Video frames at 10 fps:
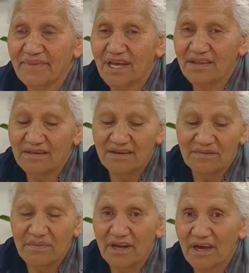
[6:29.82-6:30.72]
But other
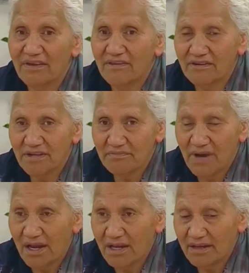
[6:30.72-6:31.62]
than the marae, there are
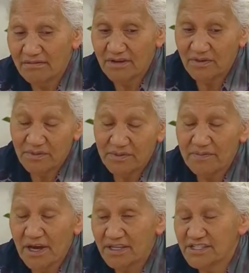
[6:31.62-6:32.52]
Māori,
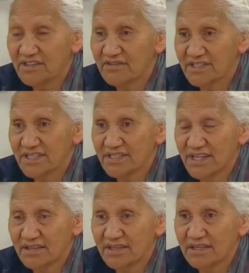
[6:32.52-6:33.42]
kaupapa Māori
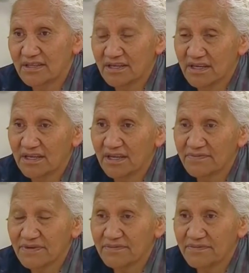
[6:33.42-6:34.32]
services out there that can
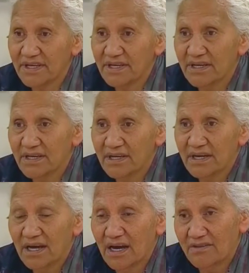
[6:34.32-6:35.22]
help them.
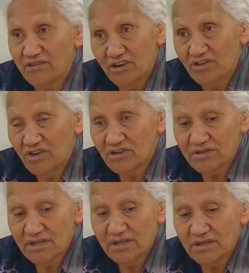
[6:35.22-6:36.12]
Uh, their own
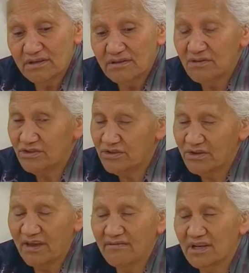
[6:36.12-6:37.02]
doctor, who
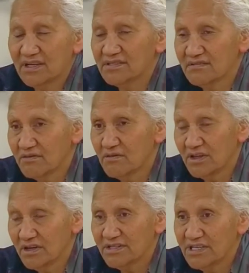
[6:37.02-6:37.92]
should have a list of
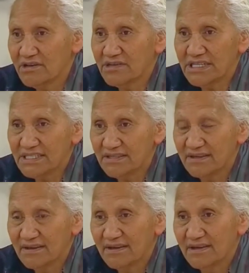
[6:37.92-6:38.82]
all of those
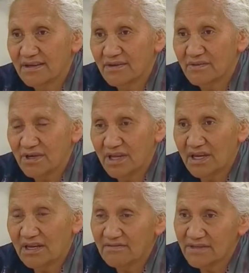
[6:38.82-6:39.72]
areas where
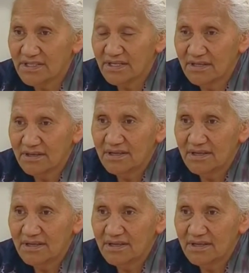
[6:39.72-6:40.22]
they can visit.